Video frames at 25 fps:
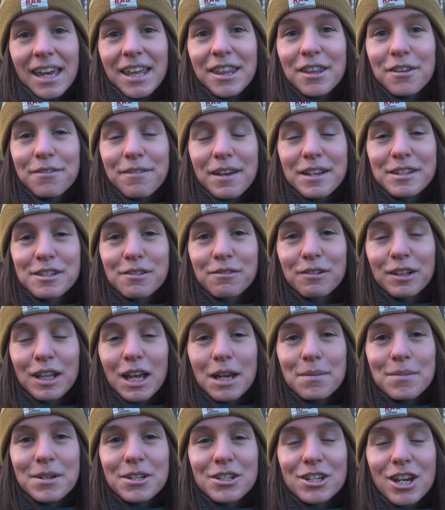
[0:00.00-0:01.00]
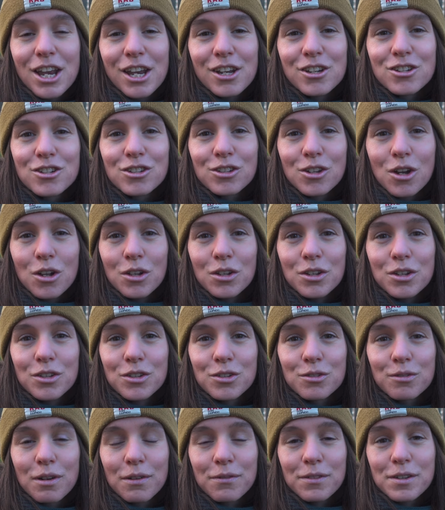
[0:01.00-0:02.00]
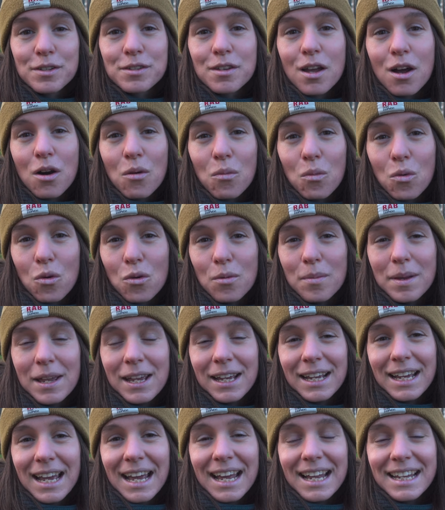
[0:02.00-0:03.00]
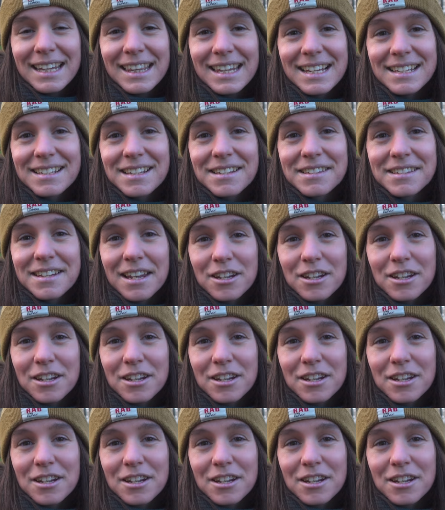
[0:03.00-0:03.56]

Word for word: In the face of climate change, Scotland's rivers are warming and this is